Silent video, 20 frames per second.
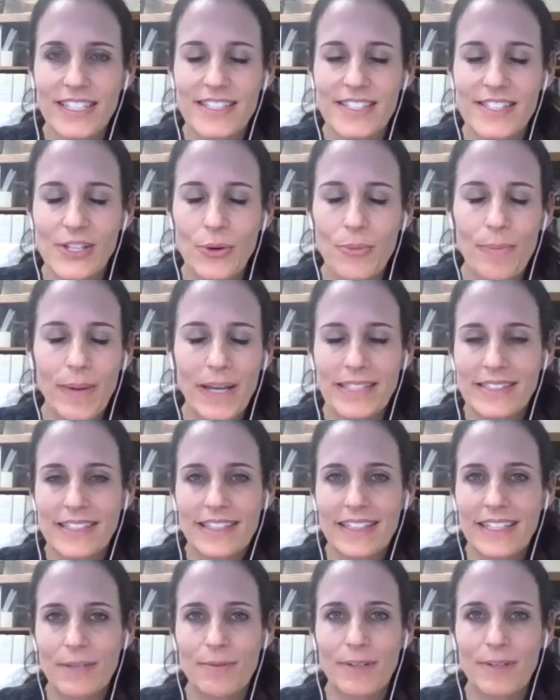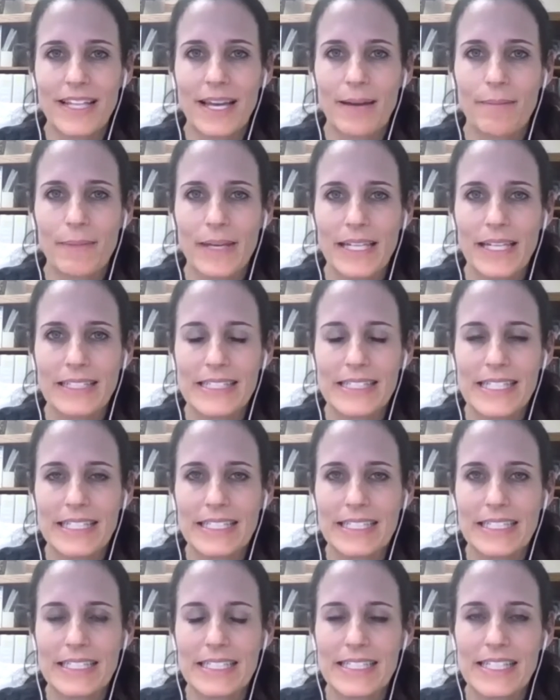And so basically what that means
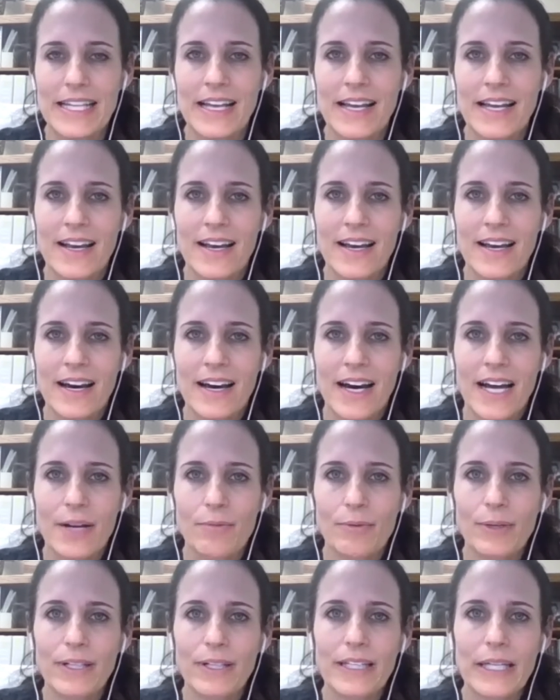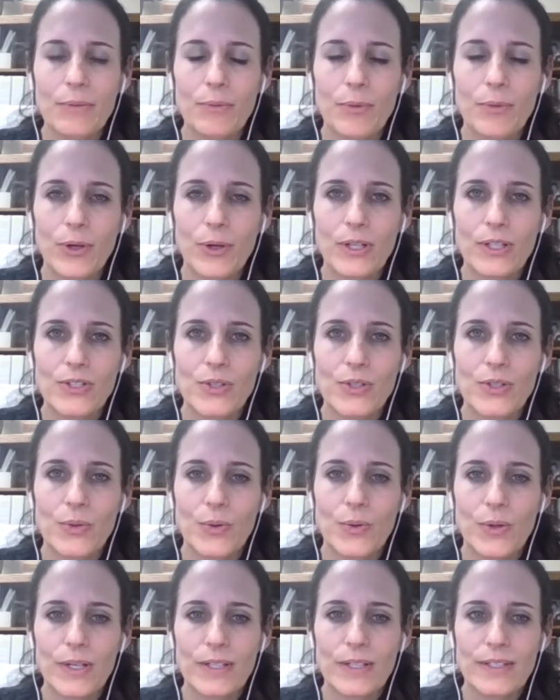is I really work
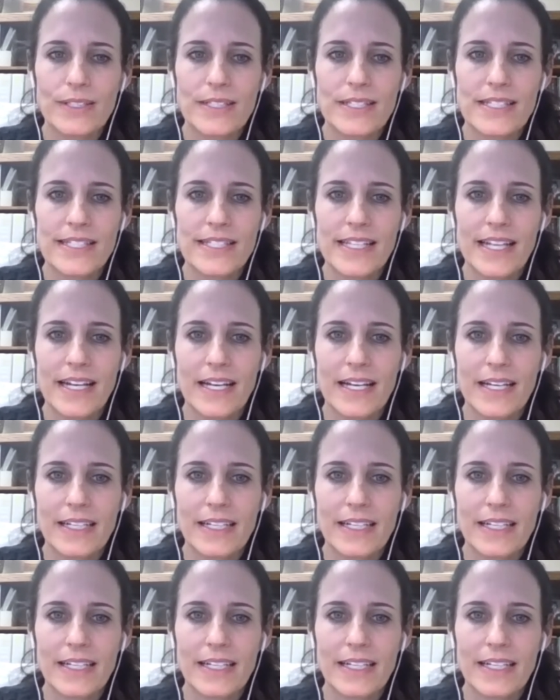towards